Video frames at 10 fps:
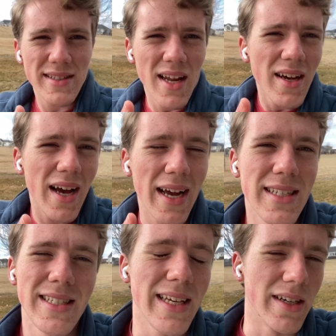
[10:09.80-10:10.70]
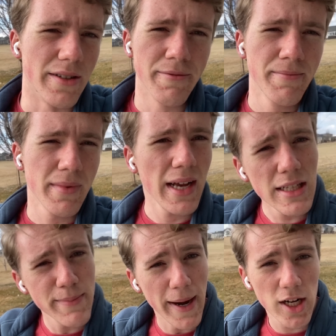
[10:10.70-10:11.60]
not ideal, it's
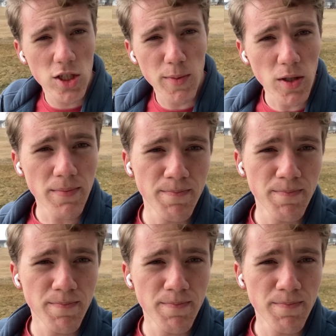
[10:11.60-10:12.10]
manageable.